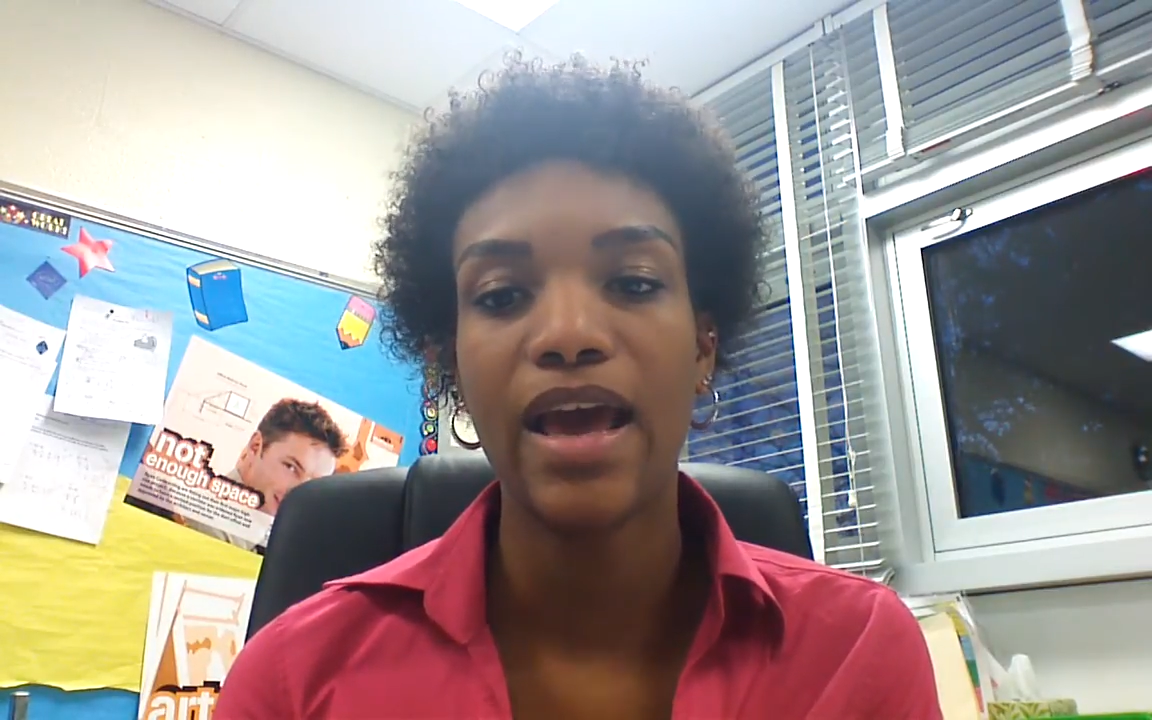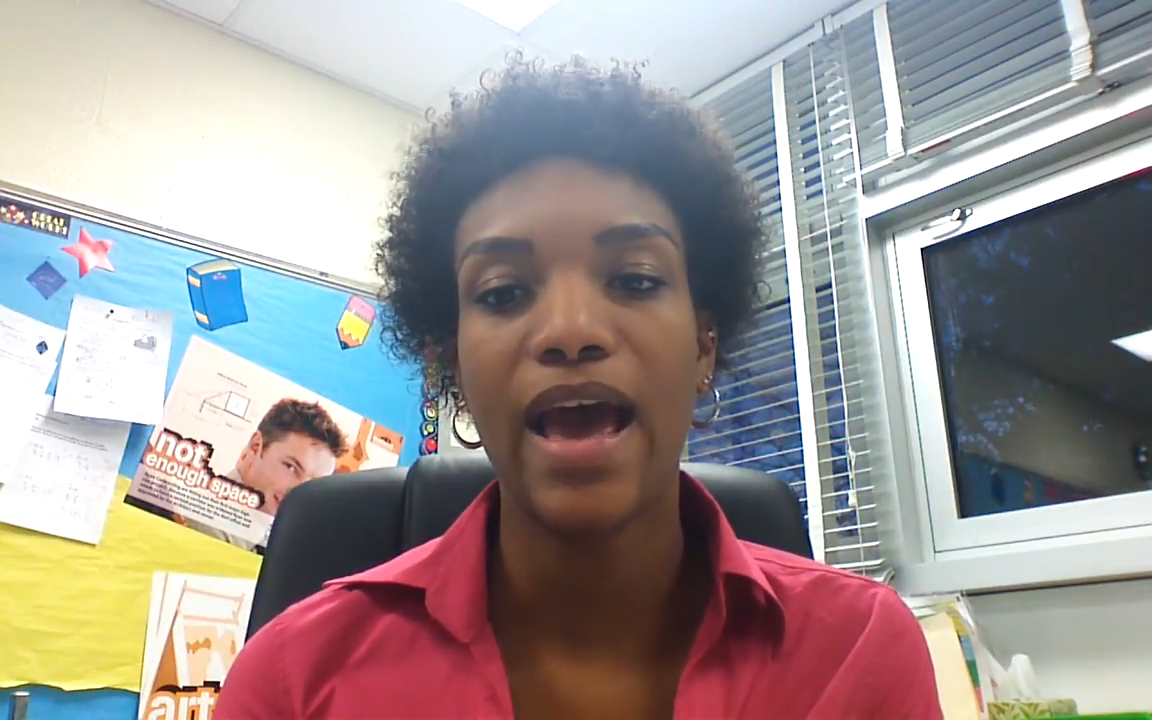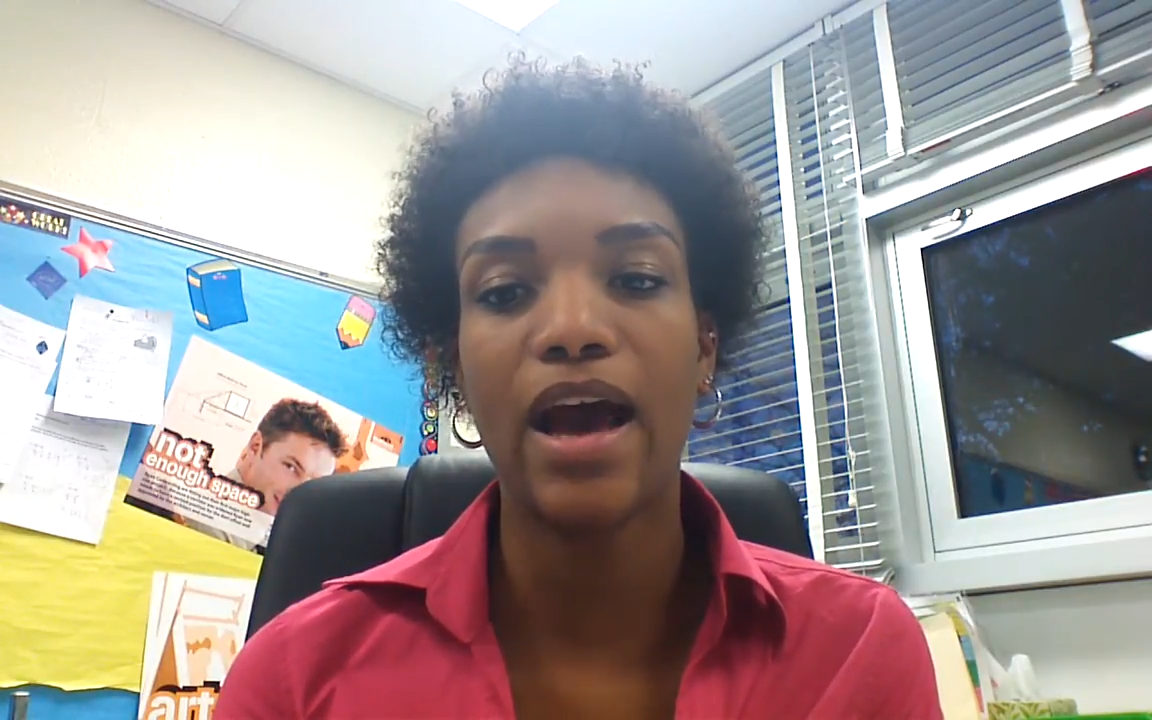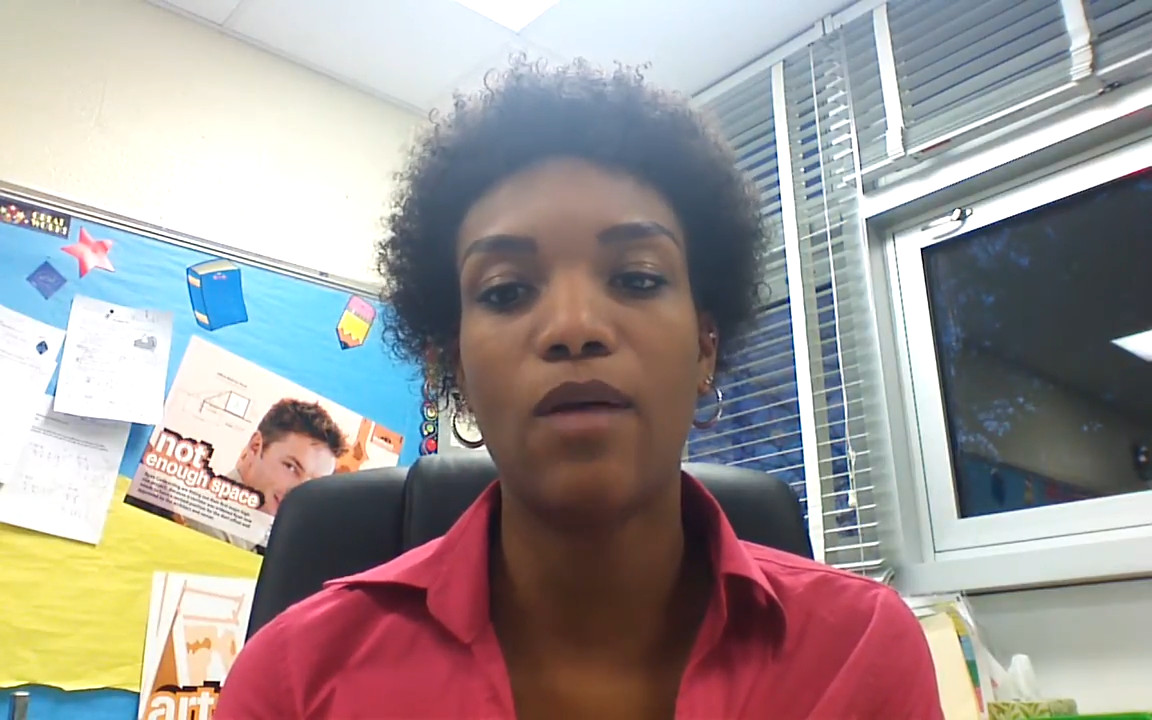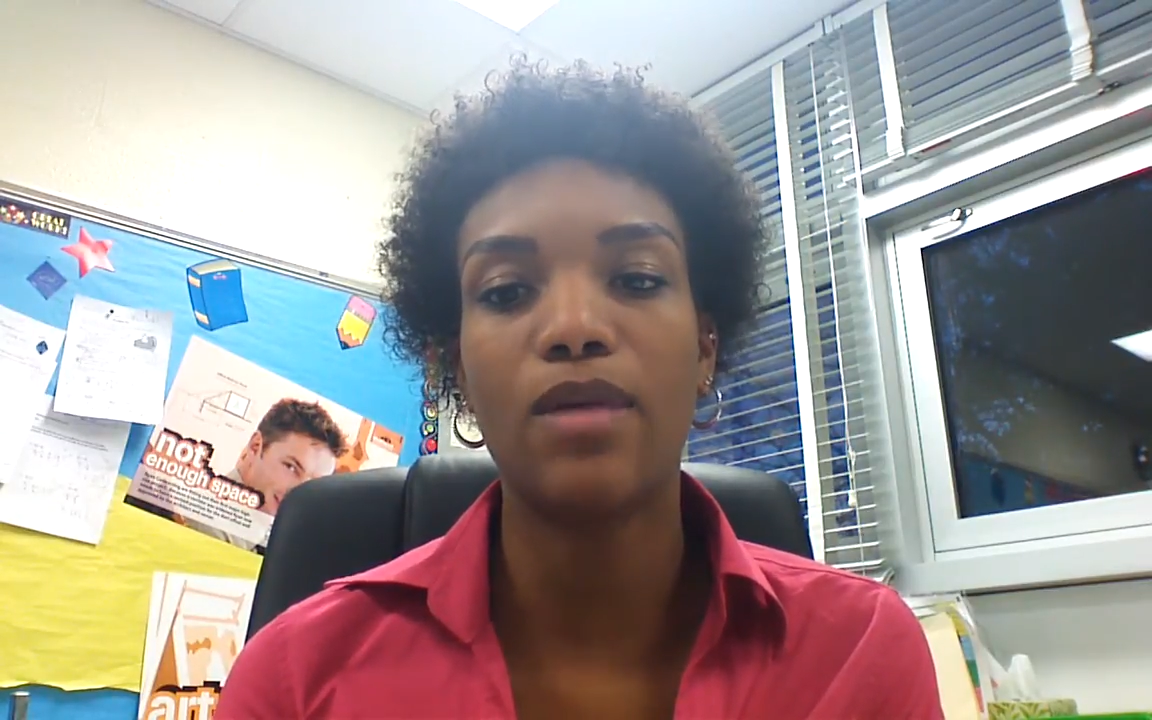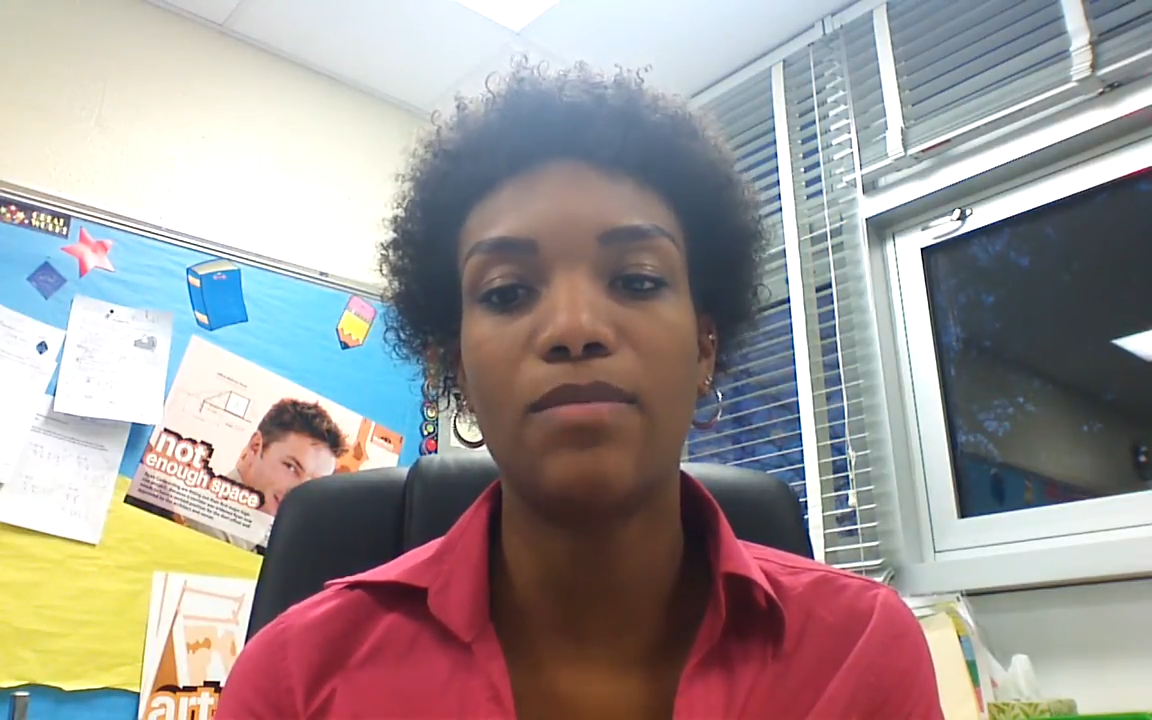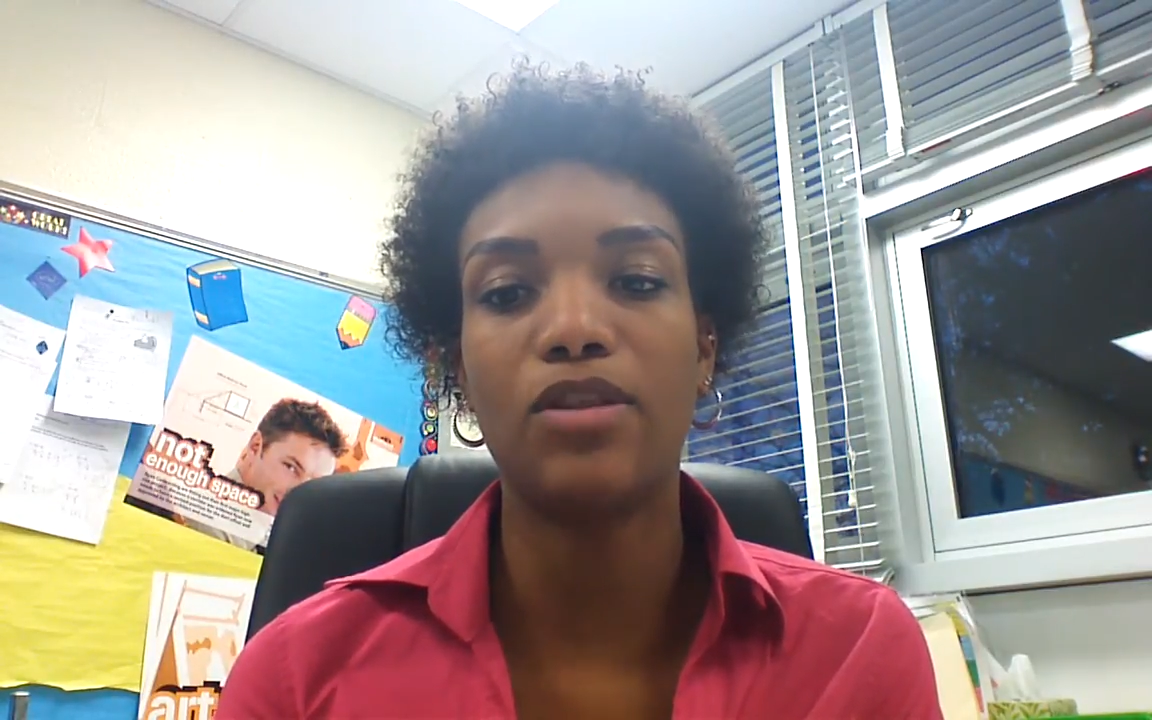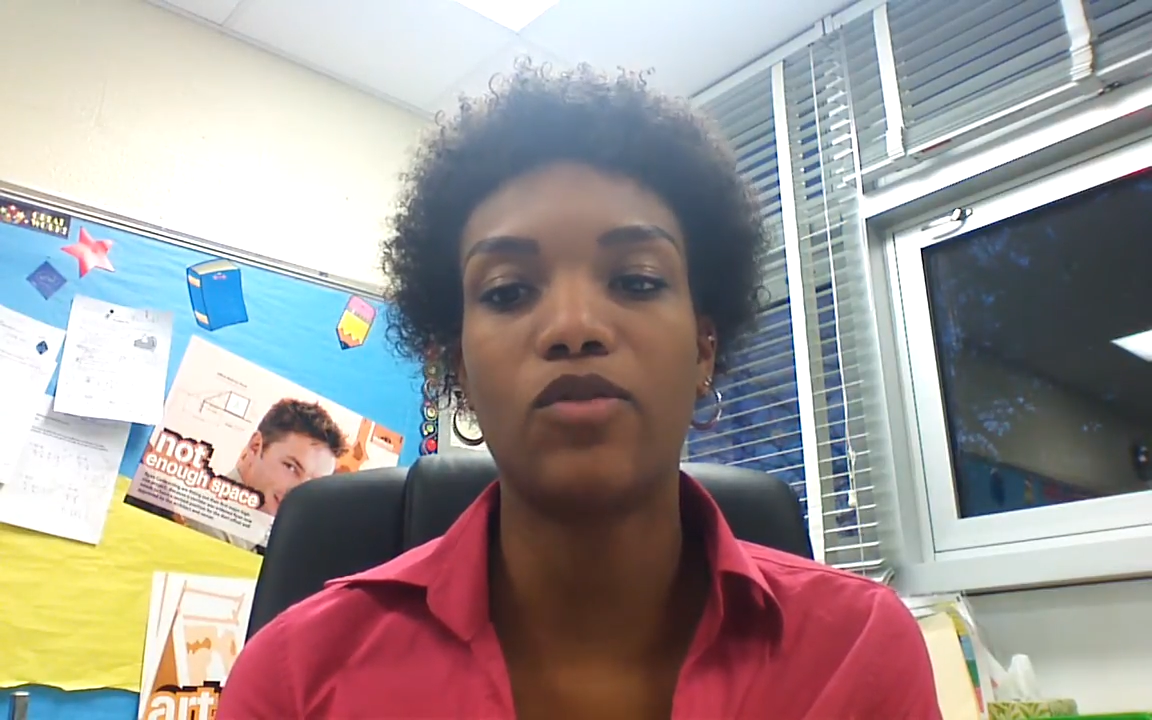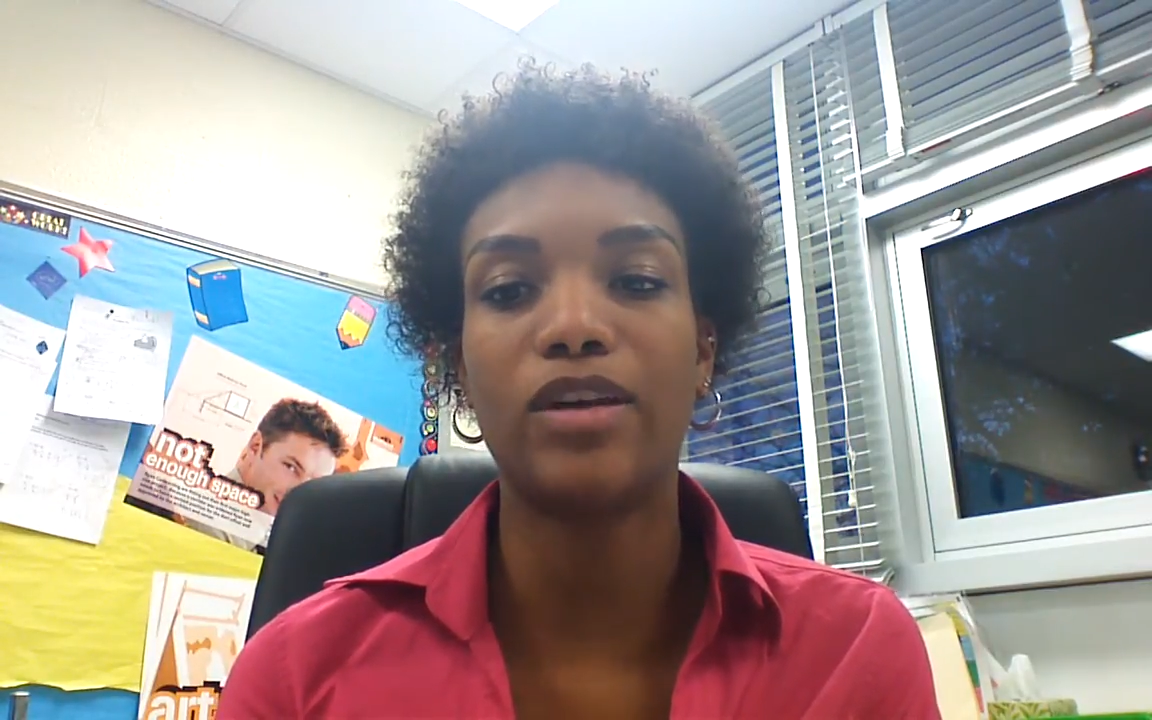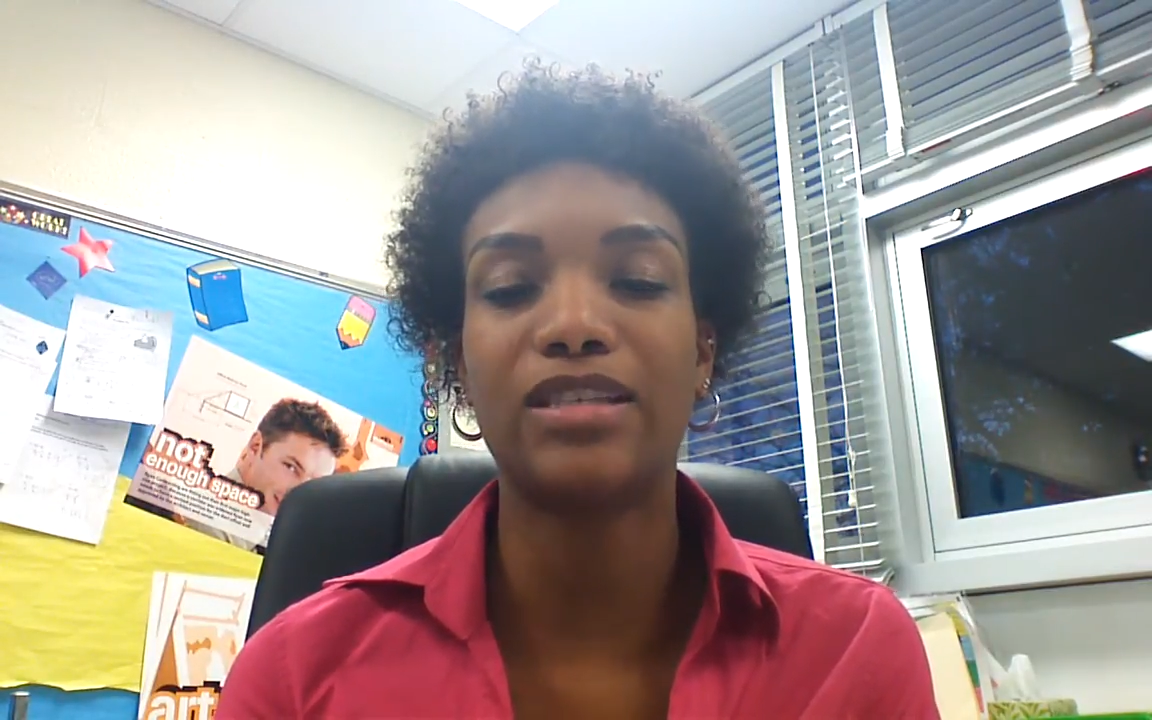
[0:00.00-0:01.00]
how maybe
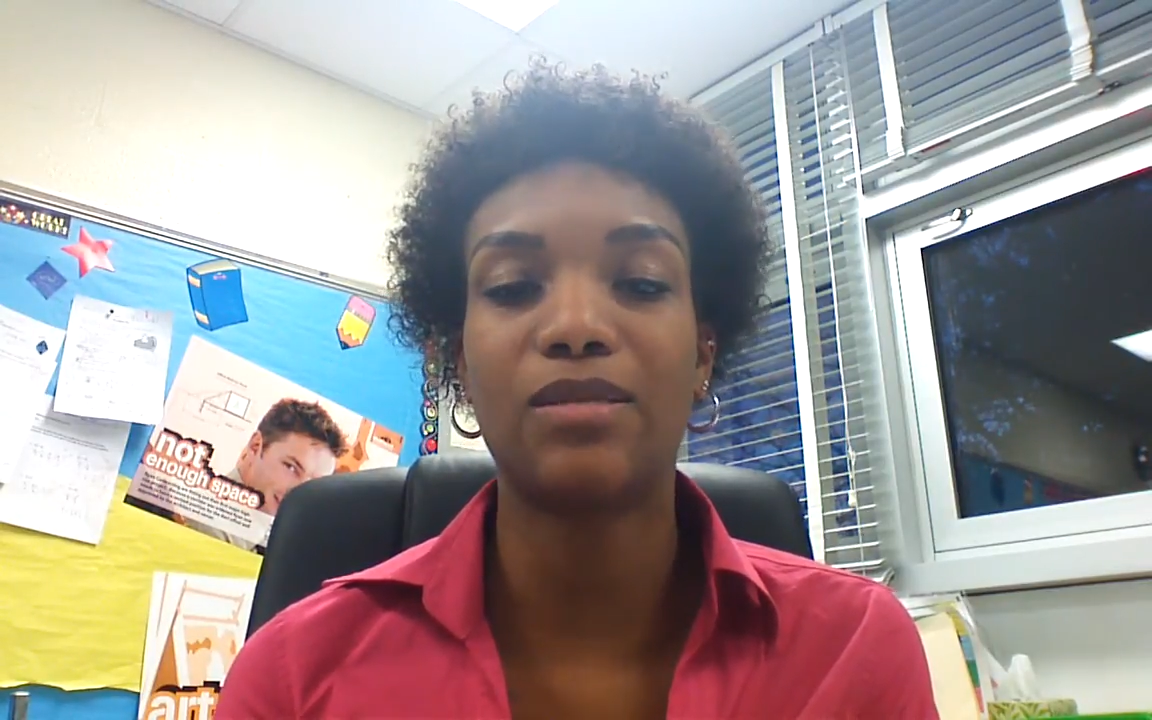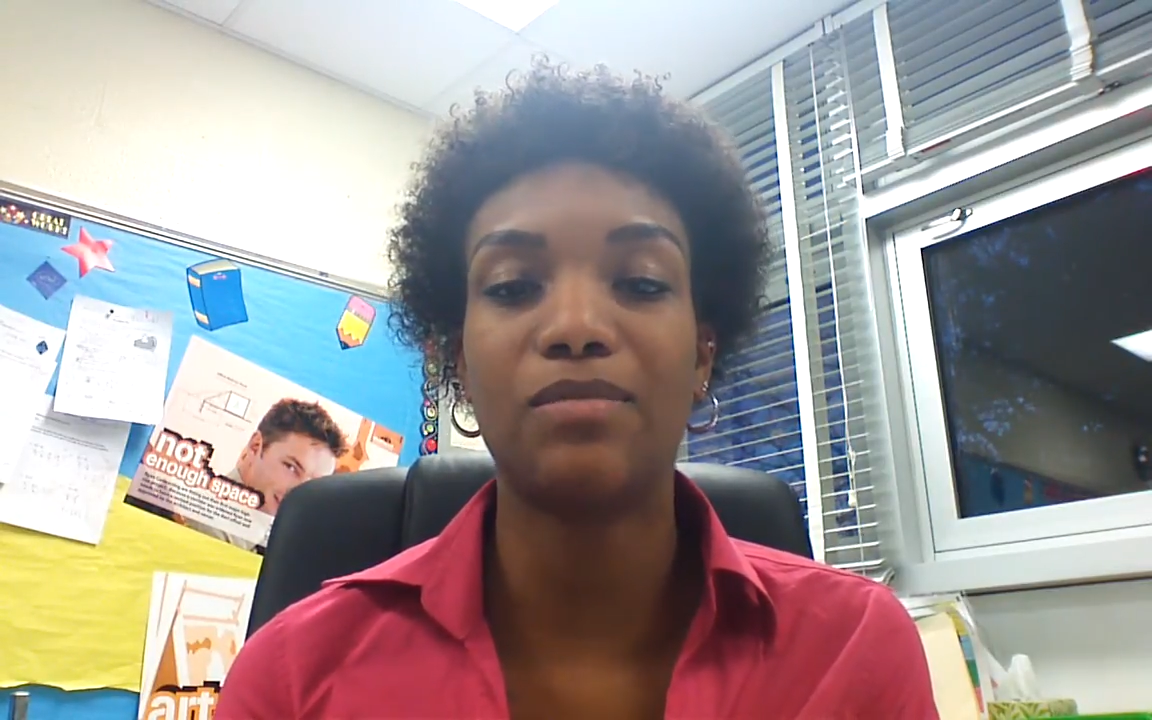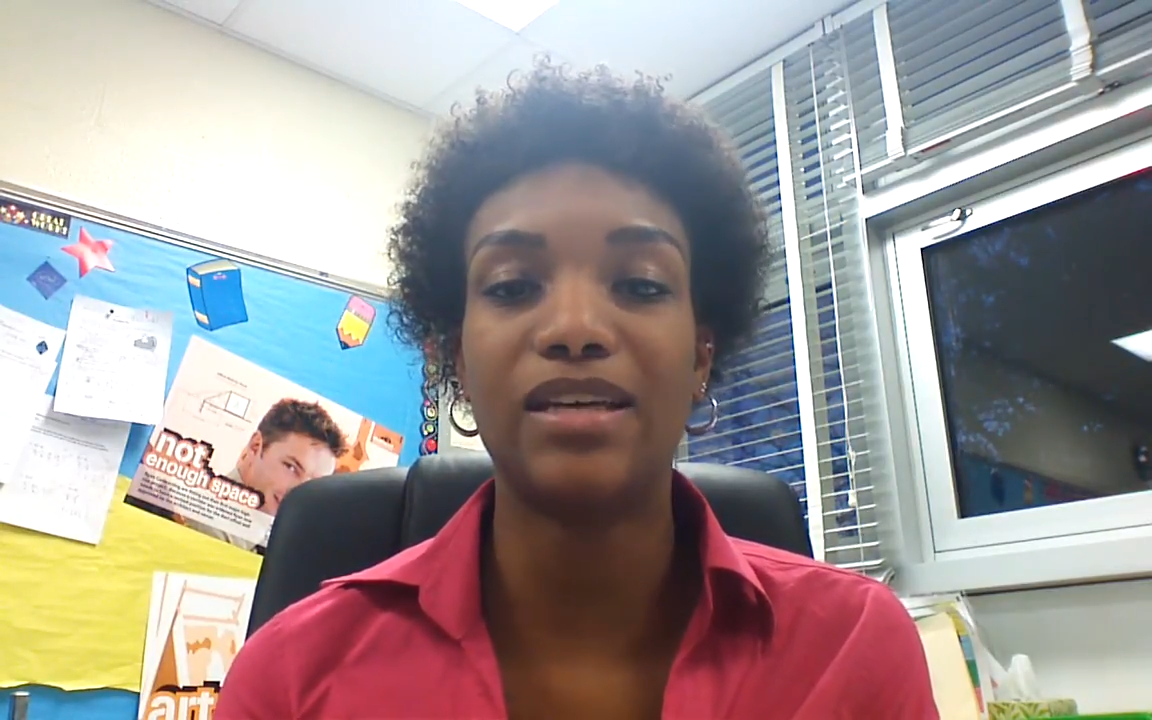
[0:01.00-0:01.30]
the grades can